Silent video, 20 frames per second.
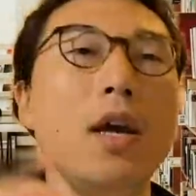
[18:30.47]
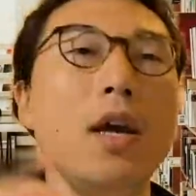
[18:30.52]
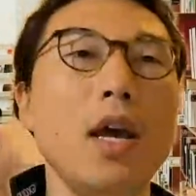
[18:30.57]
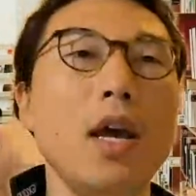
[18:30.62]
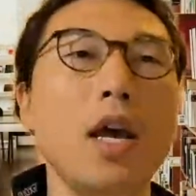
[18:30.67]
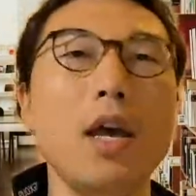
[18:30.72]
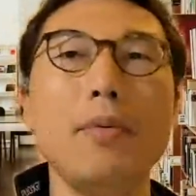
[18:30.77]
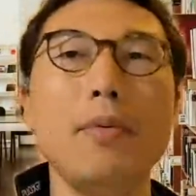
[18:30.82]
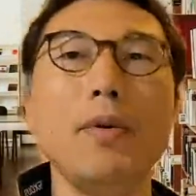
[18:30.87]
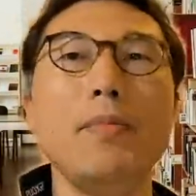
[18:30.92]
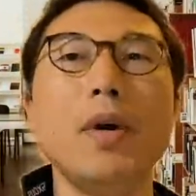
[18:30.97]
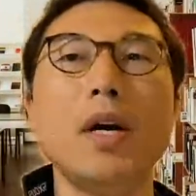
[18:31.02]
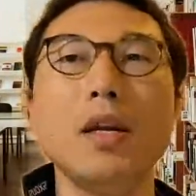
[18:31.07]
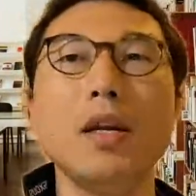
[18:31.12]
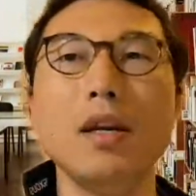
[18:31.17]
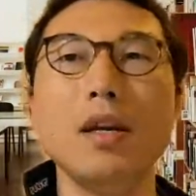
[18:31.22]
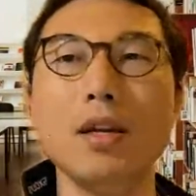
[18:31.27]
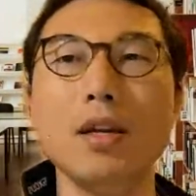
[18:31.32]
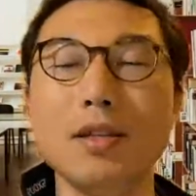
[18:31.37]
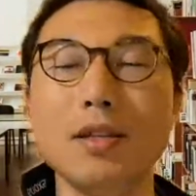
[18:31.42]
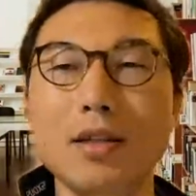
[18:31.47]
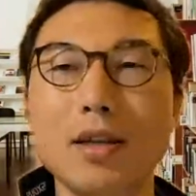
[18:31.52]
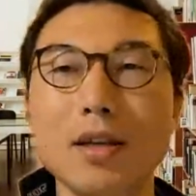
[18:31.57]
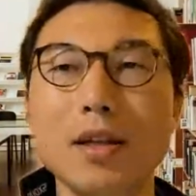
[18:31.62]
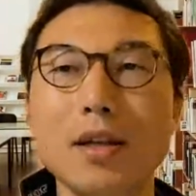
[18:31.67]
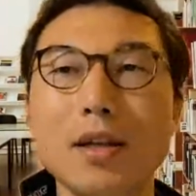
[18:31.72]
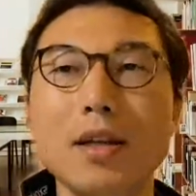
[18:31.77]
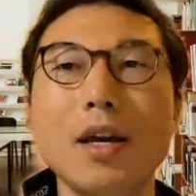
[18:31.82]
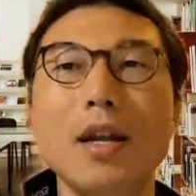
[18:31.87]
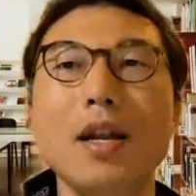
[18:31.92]
Everybody is going
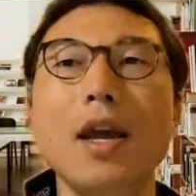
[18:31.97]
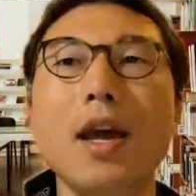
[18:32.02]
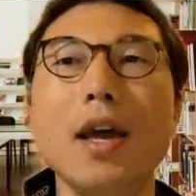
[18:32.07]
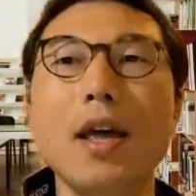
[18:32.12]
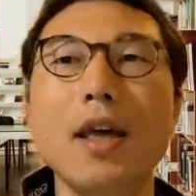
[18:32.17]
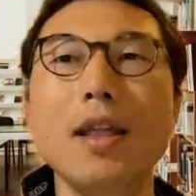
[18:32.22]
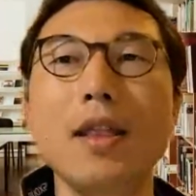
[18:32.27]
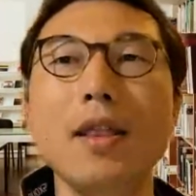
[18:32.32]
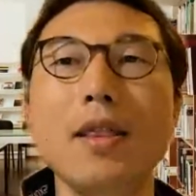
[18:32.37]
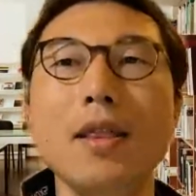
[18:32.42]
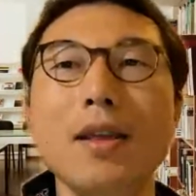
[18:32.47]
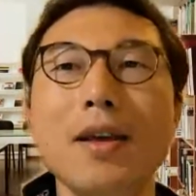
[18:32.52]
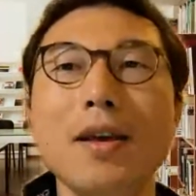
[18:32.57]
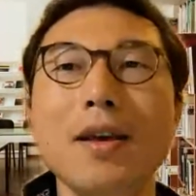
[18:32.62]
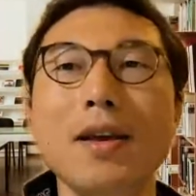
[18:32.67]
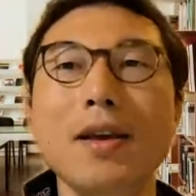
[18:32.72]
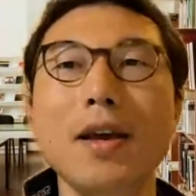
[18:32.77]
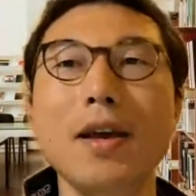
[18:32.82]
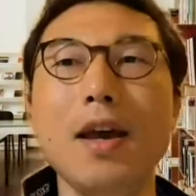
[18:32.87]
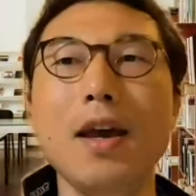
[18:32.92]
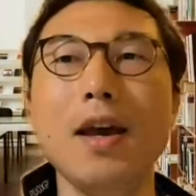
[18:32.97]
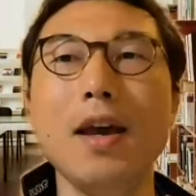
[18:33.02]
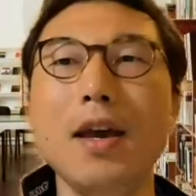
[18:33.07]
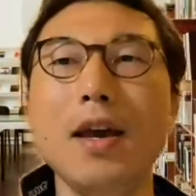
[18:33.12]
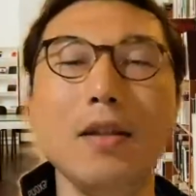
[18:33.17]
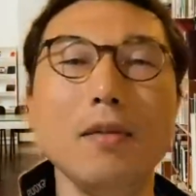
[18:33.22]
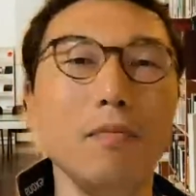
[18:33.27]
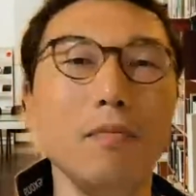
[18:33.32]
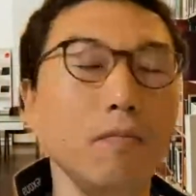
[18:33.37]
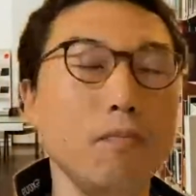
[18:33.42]
to get in
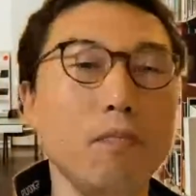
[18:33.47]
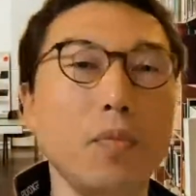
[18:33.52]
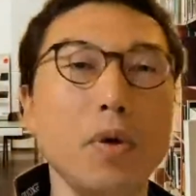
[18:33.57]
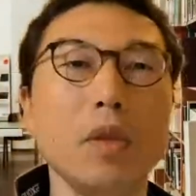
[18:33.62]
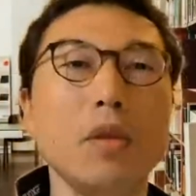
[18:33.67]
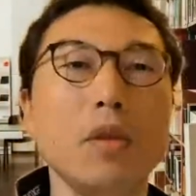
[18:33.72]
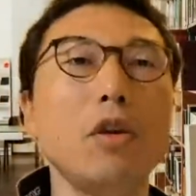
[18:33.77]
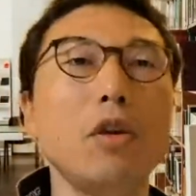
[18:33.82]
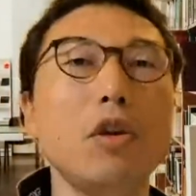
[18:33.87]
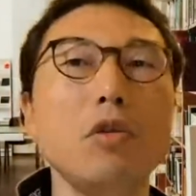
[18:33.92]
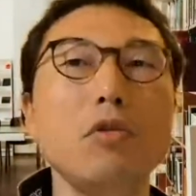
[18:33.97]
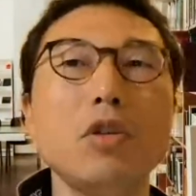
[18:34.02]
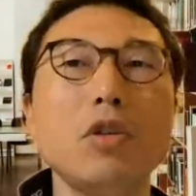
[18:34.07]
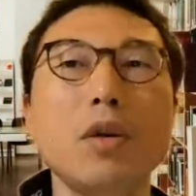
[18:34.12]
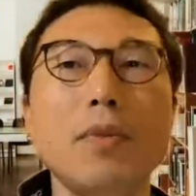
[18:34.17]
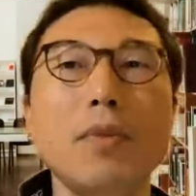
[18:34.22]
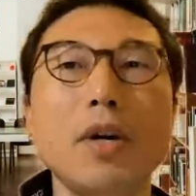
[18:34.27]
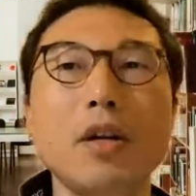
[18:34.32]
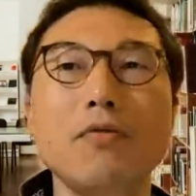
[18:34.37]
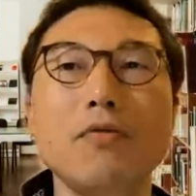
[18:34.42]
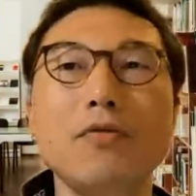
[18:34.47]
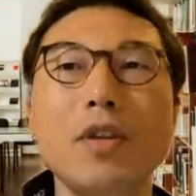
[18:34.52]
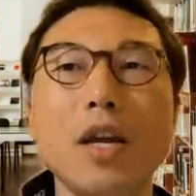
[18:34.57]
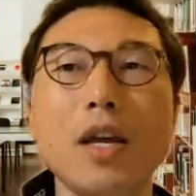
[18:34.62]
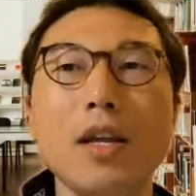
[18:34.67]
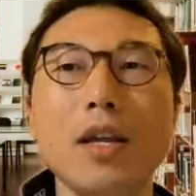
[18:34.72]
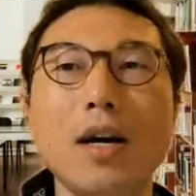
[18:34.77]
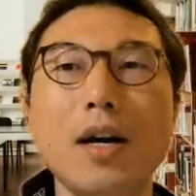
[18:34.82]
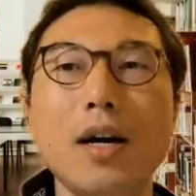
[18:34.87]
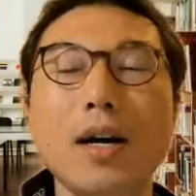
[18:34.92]
and put huge amount of
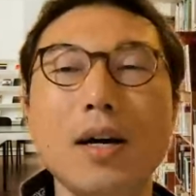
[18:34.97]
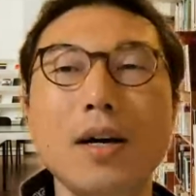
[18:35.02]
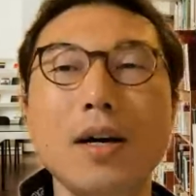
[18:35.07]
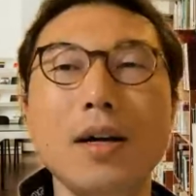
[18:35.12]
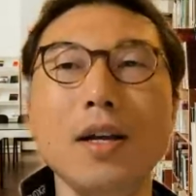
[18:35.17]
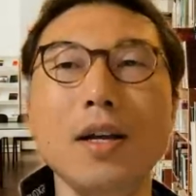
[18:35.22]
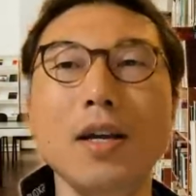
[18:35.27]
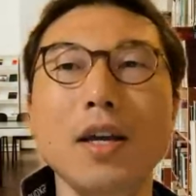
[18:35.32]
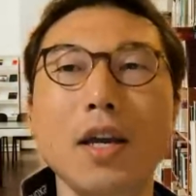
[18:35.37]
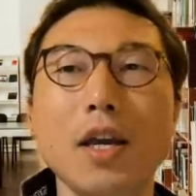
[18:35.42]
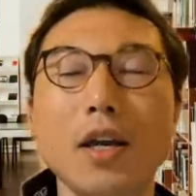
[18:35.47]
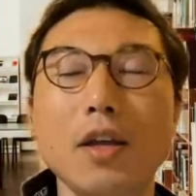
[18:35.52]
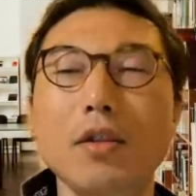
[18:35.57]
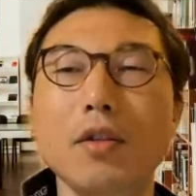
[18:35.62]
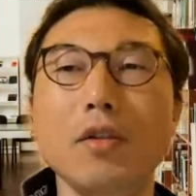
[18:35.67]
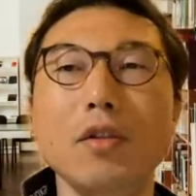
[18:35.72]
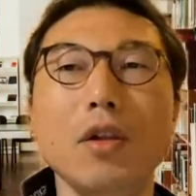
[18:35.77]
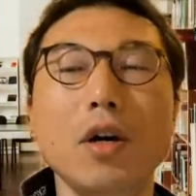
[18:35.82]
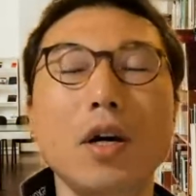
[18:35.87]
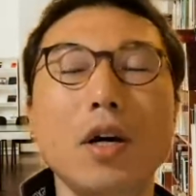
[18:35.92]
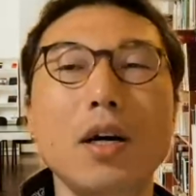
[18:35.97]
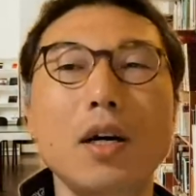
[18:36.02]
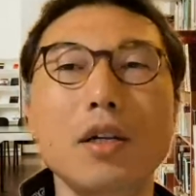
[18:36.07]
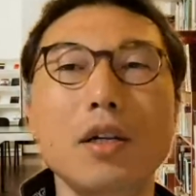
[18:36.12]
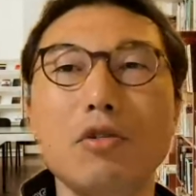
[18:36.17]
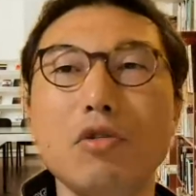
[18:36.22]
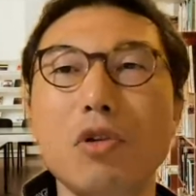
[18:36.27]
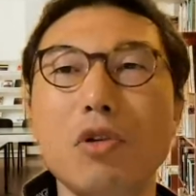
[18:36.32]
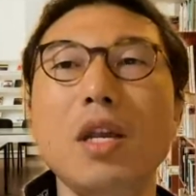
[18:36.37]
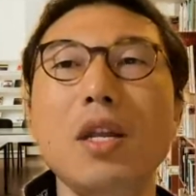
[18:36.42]
data and
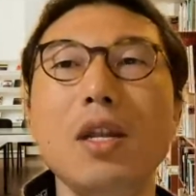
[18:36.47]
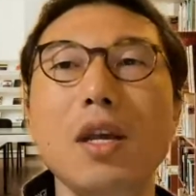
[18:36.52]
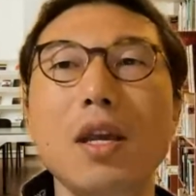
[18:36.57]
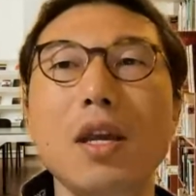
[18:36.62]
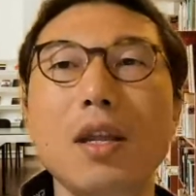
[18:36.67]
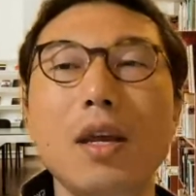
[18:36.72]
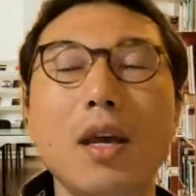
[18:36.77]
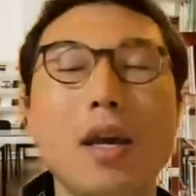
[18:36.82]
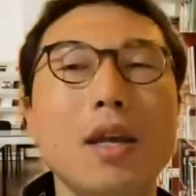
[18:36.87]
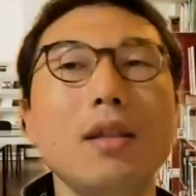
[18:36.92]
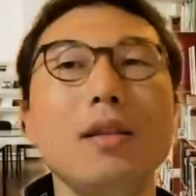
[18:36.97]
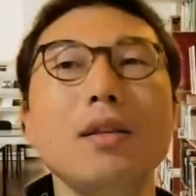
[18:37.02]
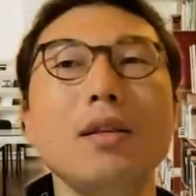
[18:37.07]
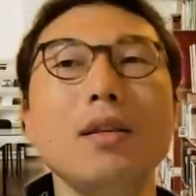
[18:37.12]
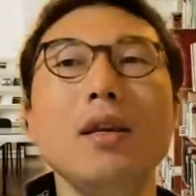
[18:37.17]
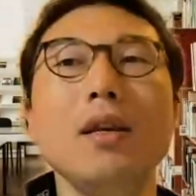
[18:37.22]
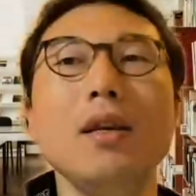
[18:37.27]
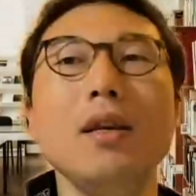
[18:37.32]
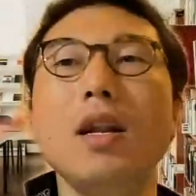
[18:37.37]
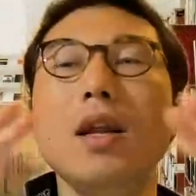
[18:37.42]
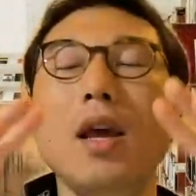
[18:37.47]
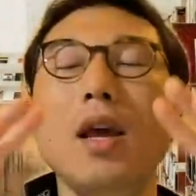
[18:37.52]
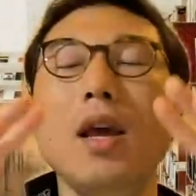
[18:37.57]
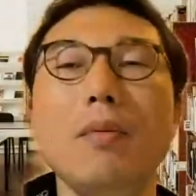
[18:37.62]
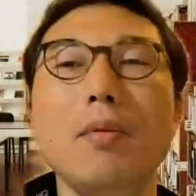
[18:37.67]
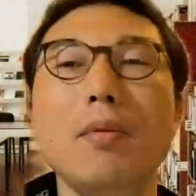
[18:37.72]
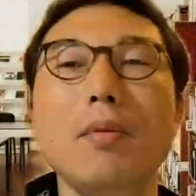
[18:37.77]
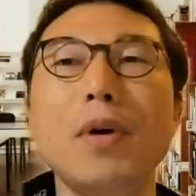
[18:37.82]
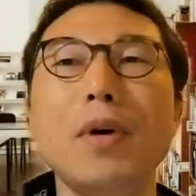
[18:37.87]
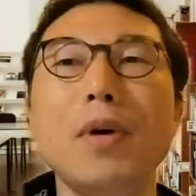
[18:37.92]
training in it, and
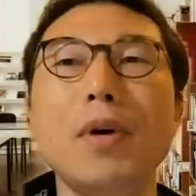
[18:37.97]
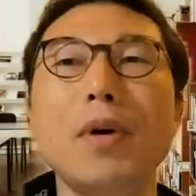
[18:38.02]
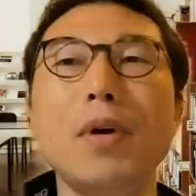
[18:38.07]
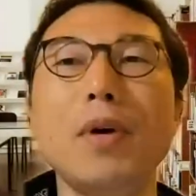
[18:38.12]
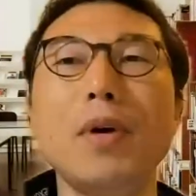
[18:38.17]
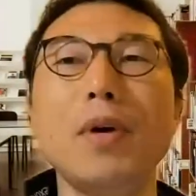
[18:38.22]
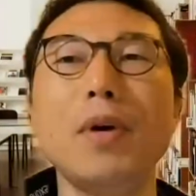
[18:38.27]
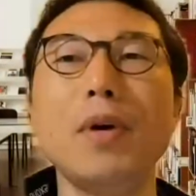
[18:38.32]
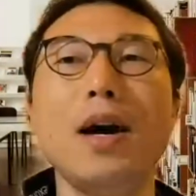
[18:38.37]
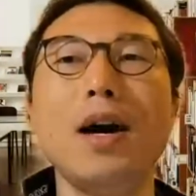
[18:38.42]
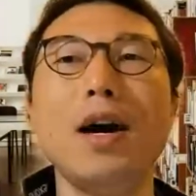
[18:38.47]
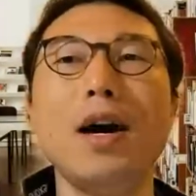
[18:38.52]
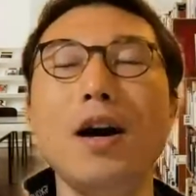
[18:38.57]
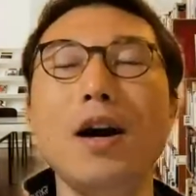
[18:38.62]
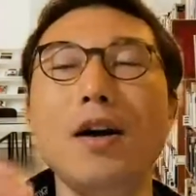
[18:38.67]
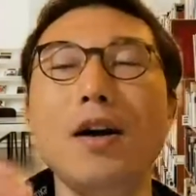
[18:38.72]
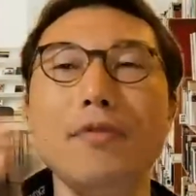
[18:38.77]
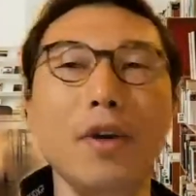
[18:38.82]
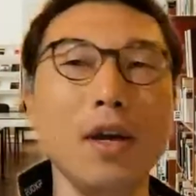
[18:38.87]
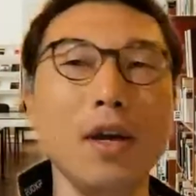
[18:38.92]
everybody can have